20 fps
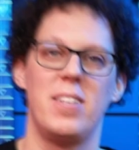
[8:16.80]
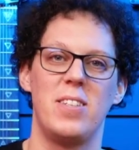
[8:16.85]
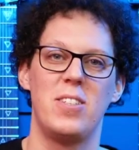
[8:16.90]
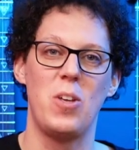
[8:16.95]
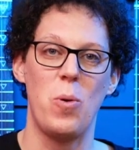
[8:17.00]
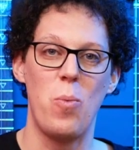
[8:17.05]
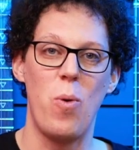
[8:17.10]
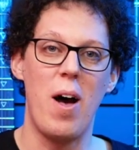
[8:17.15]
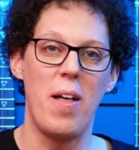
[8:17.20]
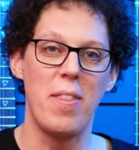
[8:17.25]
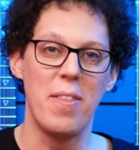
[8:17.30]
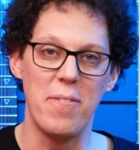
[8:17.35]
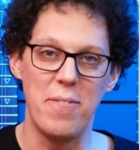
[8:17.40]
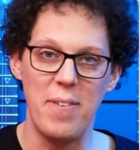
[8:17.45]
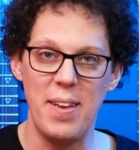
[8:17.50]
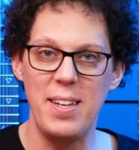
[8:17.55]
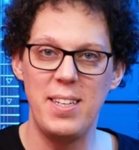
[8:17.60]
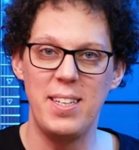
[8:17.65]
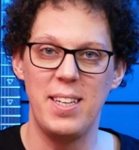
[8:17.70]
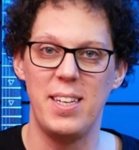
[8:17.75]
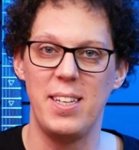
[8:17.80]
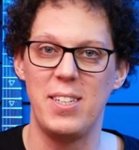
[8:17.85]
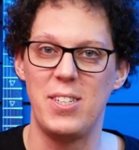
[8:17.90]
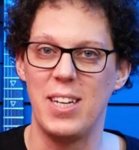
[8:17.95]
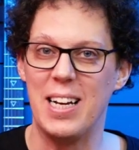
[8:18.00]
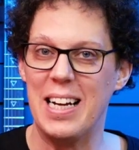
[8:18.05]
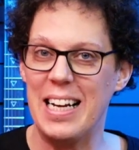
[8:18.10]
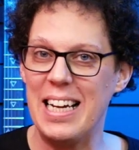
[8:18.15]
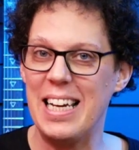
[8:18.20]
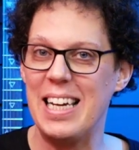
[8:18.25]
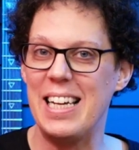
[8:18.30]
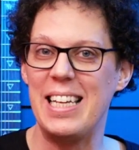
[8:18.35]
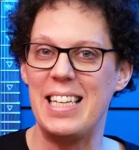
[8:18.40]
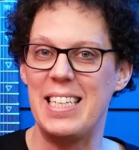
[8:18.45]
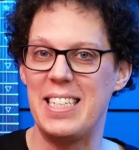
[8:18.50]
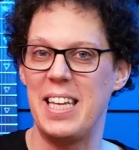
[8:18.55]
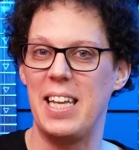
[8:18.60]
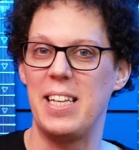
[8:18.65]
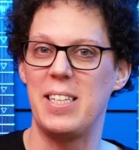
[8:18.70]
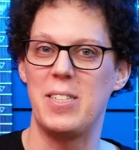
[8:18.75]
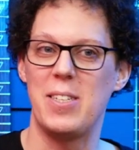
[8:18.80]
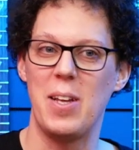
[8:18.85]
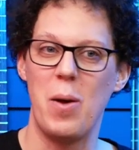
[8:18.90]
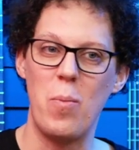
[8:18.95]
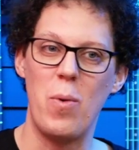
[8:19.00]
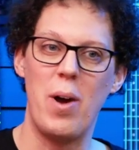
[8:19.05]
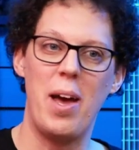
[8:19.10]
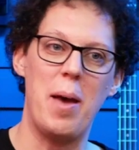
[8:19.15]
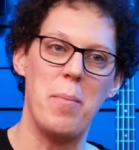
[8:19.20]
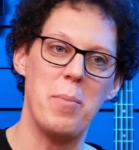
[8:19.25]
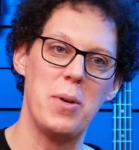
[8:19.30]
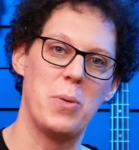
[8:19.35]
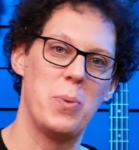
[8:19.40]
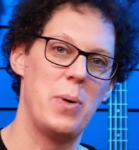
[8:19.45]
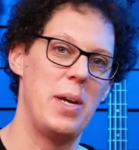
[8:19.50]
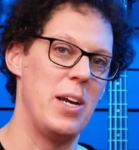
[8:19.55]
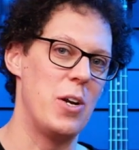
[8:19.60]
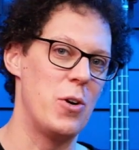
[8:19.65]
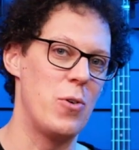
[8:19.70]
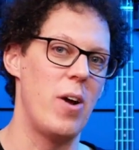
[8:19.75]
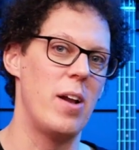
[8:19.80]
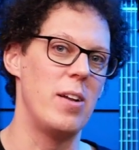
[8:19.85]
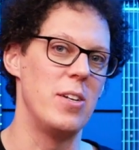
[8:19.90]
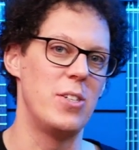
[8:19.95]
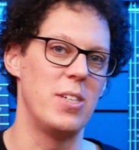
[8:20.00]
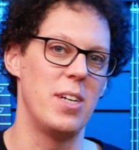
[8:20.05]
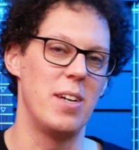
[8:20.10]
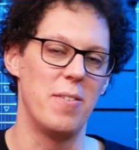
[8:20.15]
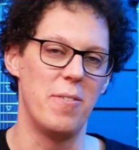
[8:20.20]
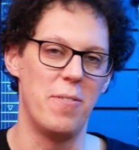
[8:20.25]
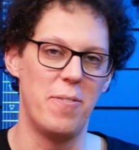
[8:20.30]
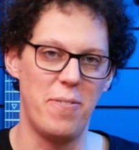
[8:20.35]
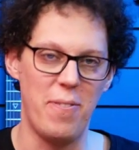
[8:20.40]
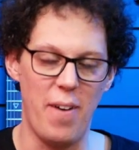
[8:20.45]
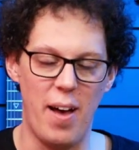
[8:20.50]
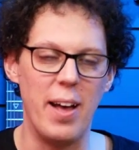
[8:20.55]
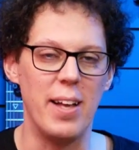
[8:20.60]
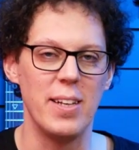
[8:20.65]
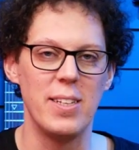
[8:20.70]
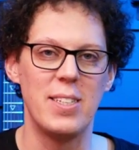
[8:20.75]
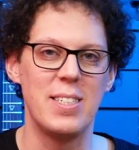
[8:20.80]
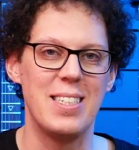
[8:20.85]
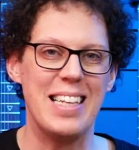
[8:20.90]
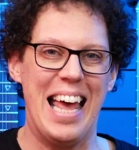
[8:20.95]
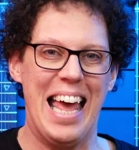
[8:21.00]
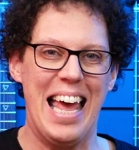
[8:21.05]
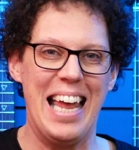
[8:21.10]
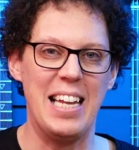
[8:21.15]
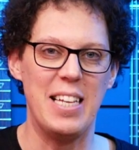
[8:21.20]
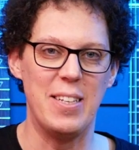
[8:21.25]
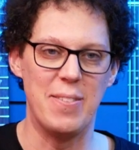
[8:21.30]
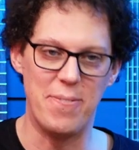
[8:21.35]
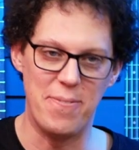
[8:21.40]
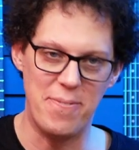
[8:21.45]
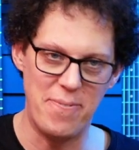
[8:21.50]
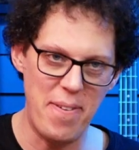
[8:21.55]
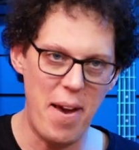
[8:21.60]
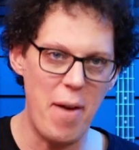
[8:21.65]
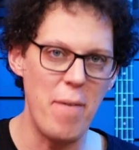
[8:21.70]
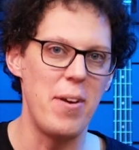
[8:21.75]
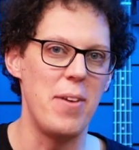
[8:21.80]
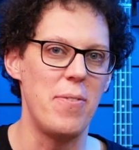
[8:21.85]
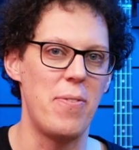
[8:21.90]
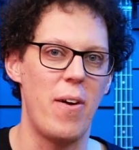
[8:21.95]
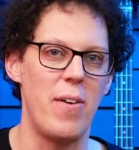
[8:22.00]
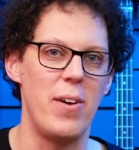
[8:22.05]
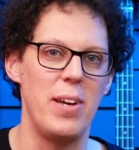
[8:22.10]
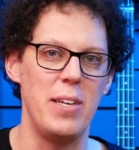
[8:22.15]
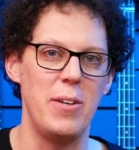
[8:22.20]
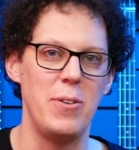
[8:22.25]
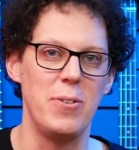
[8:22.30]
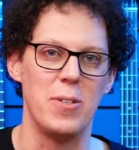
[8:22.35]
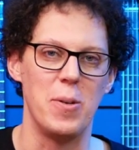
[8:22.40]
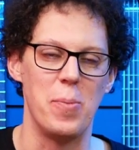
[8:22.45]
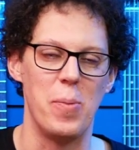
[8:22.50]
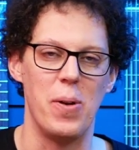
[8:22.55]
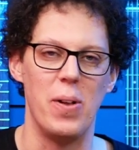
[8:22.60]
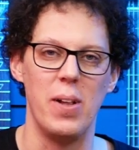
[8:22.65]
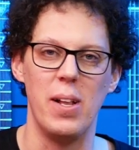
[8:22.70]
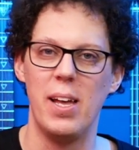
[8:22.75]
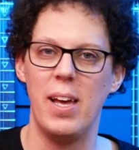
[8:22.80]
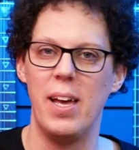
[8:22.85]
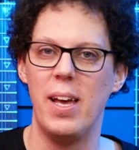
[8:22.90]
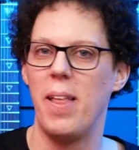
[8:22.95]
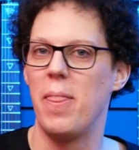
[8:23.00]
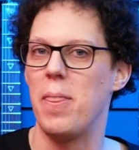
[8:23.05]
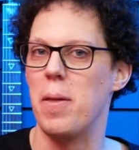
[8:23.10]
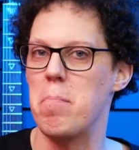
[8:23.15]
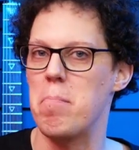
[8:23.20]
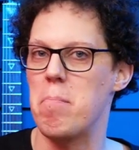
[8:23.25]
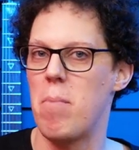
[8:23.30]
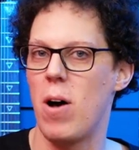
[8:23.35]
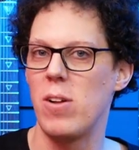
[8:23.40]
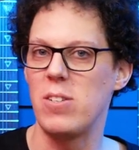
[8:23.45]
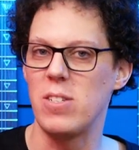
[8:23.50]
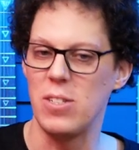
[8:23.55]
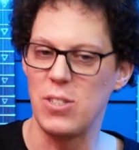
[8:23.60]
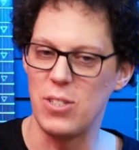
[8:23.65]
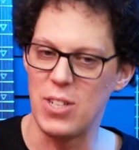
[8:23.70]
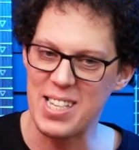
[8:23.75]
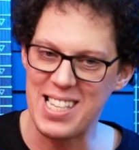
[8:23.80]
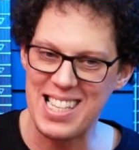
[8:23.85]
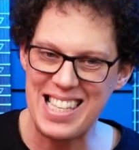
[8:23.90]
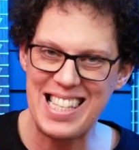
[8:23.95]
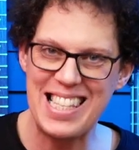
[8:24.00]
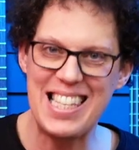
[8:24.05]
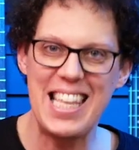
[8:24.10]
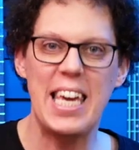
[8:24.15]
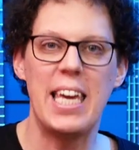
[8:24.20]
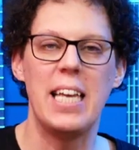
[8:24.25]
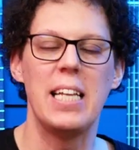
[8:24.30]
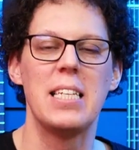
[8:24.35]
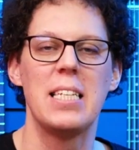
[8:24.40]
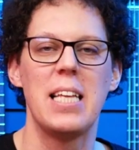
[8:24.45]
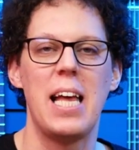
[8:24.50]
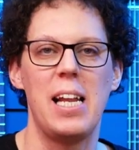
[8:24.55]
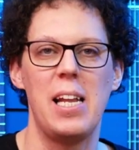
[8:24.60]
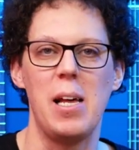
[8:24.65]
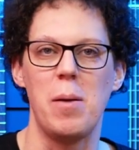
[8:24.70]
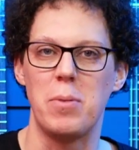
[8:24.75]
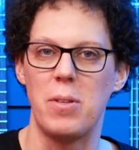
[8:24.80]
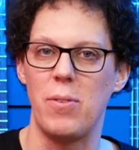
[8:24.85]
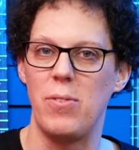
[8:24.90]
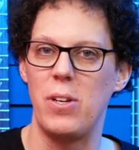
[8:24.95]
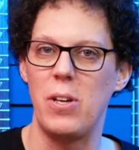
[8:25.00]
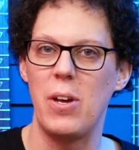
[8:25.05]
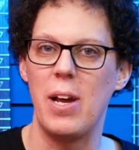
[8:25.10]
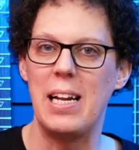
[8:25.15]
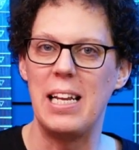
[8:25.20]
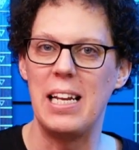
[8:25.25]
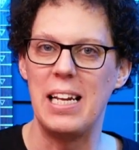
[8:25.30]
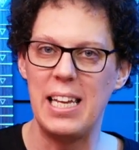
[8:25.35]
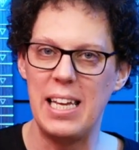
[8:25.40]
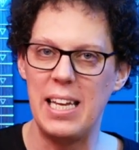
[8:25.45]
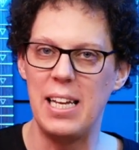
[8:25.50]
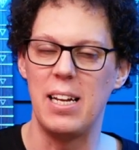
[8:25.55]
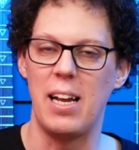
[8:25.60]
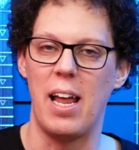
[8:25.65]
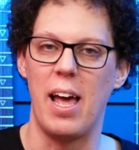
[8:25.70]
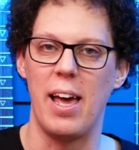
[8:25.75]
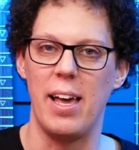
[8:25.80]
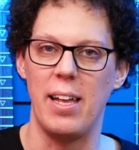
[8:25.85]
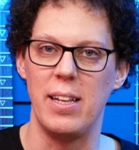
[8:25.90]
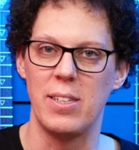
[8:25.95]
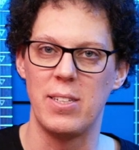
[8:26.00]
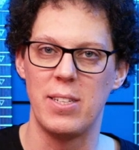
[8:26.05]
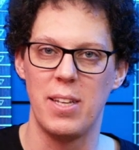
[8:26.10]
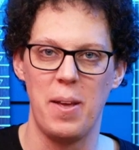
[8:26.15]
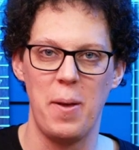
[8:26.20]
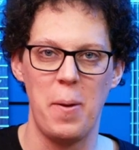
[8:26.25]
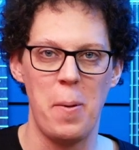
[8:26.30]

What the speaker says: So while the vintage clearly sits somewhere in between crunch and fuzz and is very, very usable, the modern just thickens that up. So if you're doing any lead lines,